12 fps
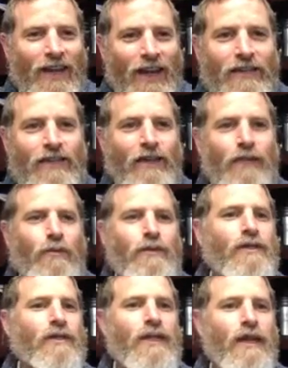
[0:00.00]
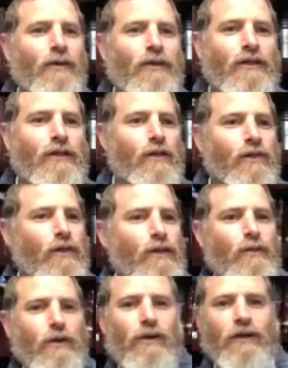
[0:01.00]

and tell the business how it's losing money